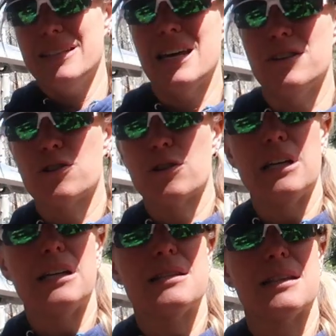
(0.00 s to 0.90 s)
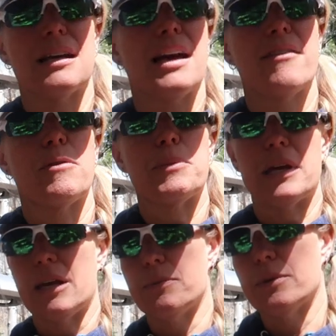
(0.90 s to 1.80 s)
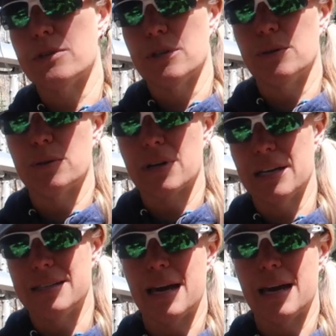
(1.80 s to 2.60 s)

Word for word: of dead trees that I haven't been able to cut